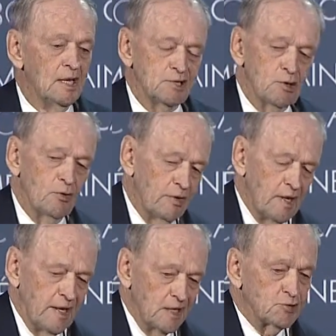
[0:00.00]
So
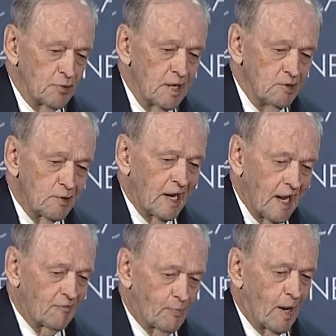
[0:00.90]
naturally, you can
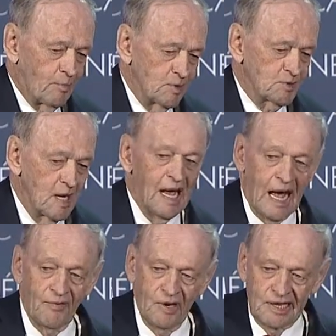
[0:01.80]
have problems
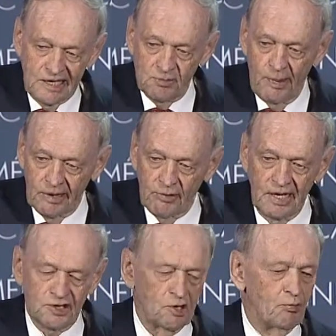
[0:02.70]
having these big
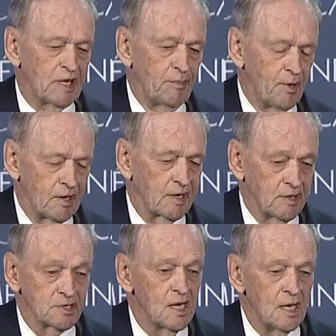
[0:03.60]
relations with Americans.